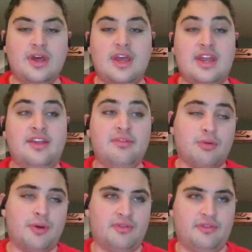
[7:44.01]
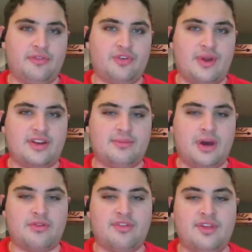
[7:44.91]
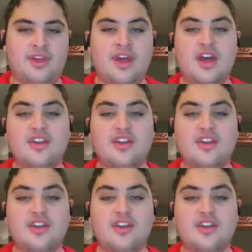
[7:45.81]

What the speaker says: in his proposal for direct democracy,